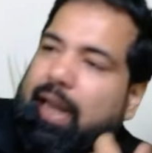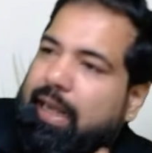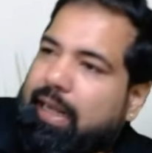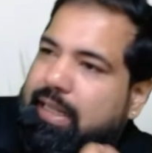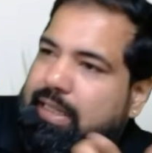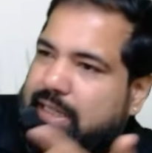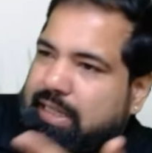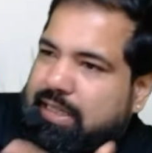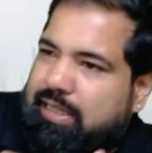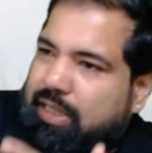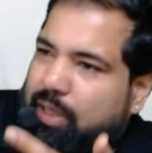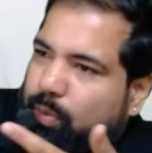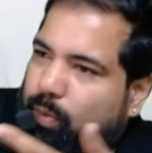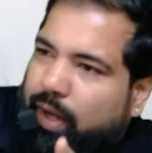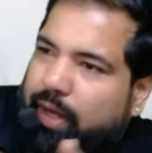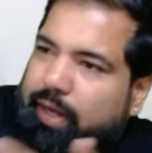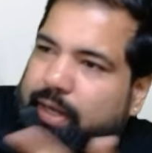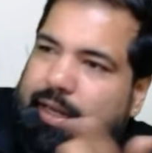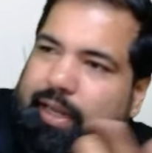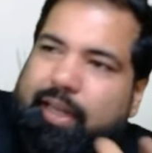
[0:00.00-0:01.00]

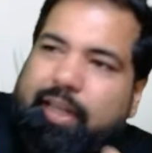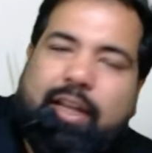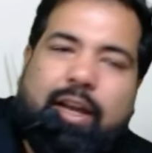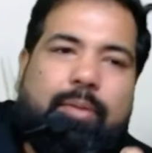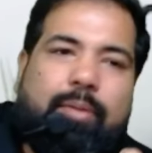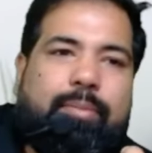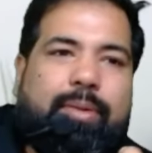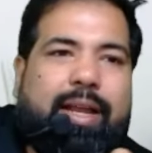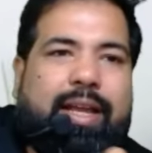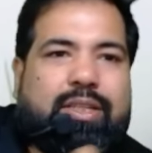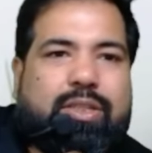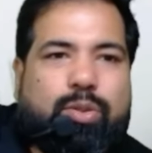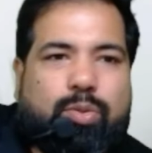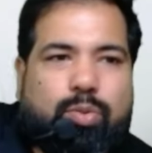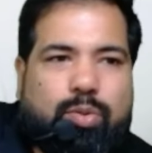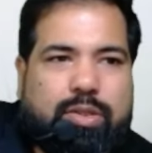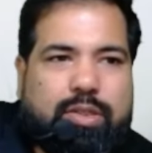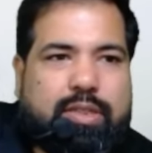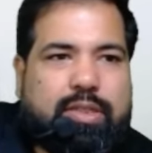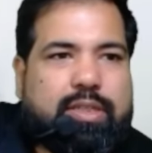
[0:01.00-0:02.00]
1961. Income Tax
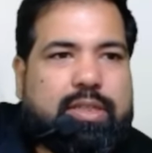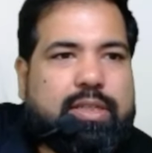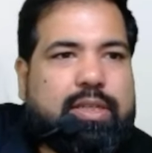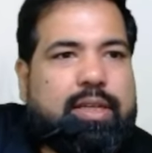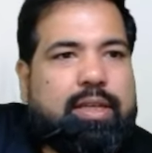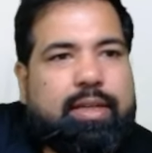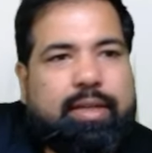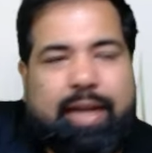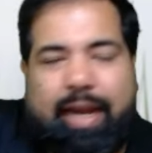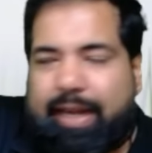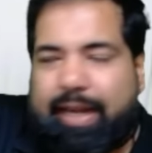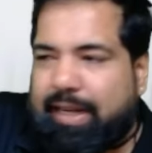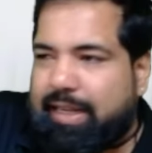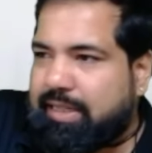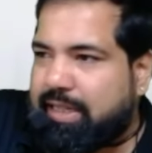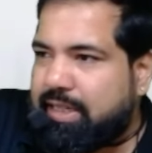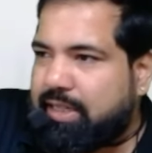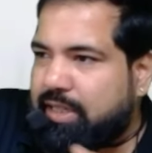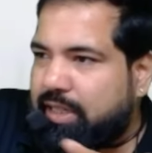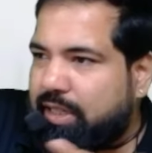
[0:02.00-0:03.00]
Rules,
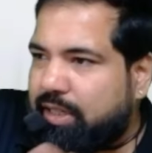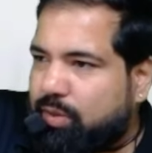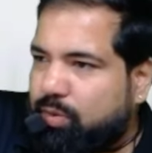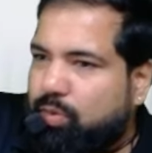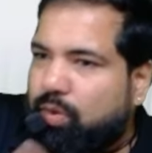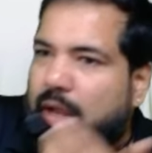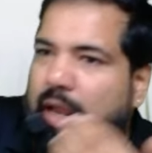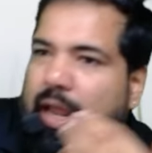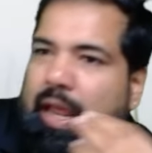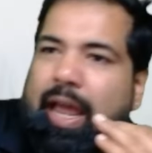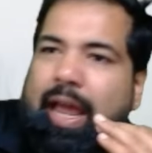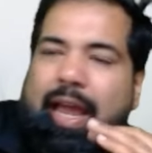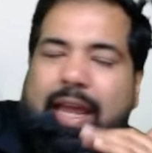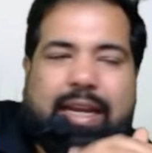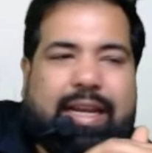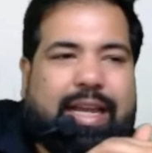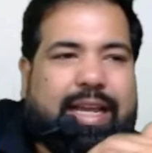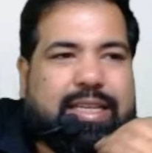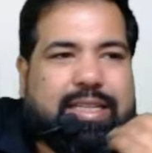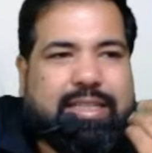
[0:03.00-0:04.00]
1962.
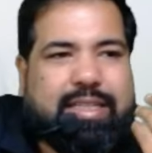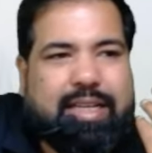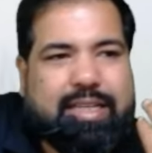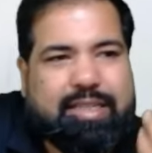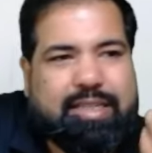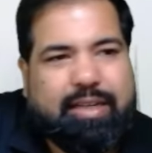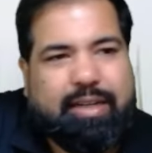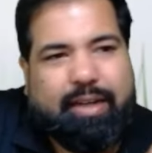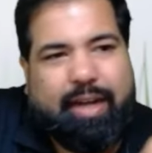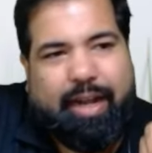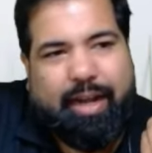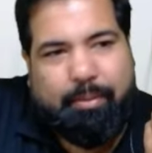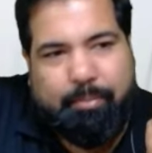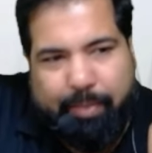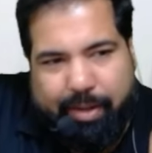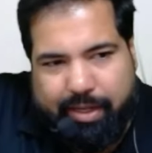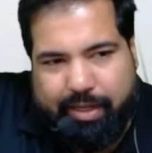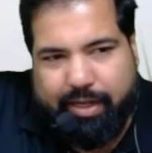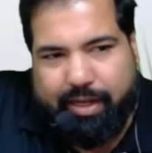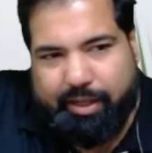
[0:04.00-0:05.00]
And guys, does it get
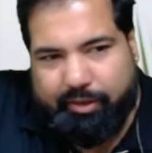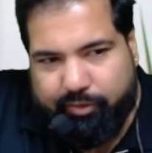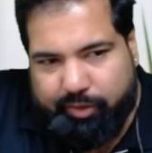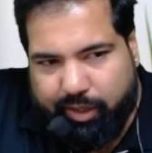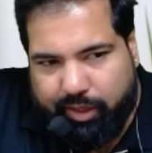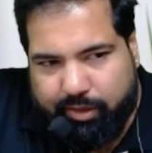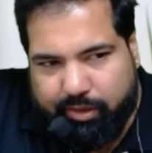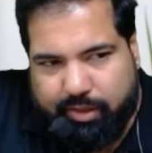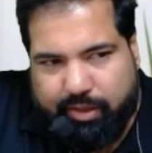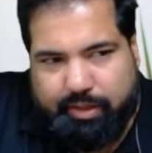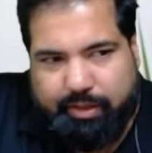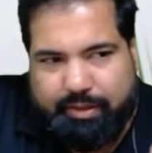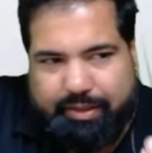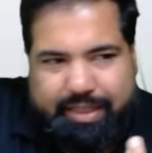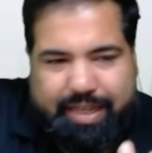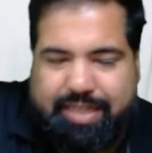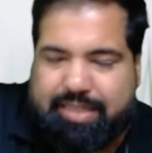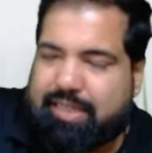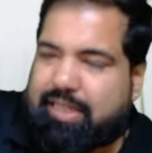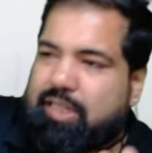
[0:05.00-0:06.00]
amended every year?
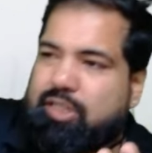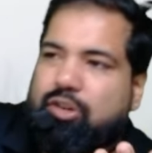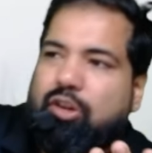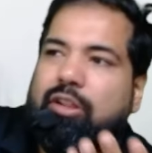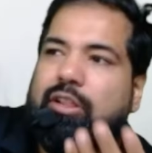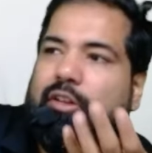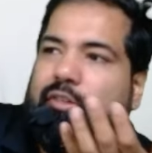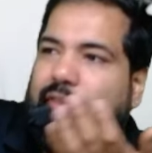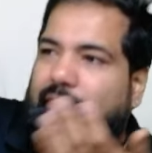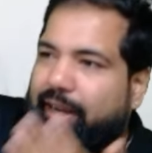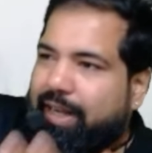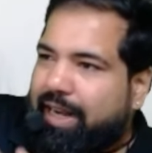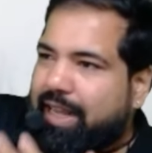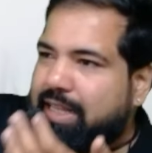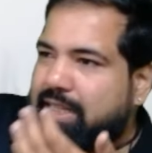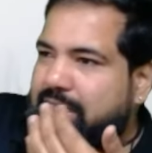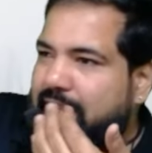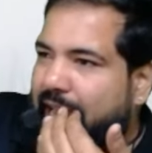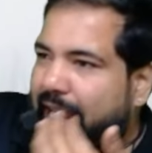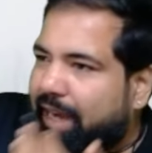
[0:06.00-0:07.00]
Yes, it's called the
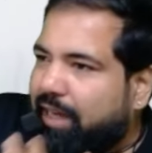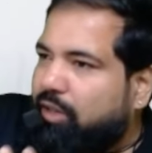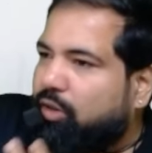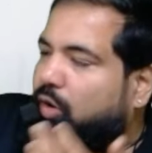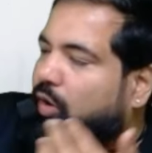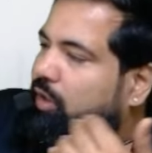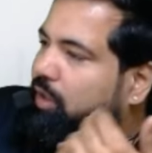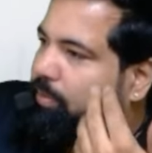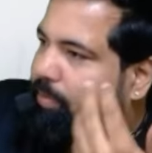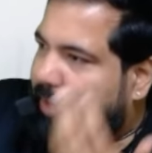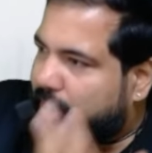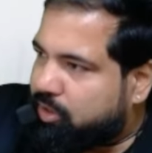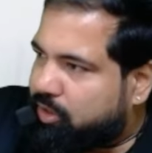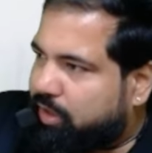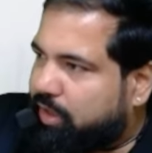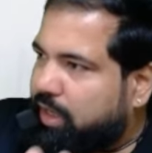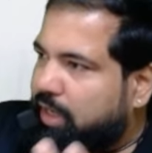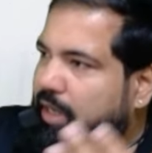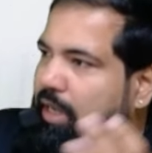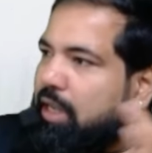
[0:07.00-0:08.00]
Finance Act or the
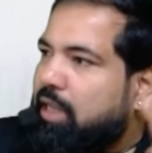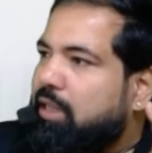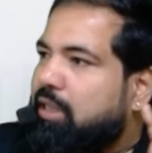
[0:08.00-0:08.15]
Budget.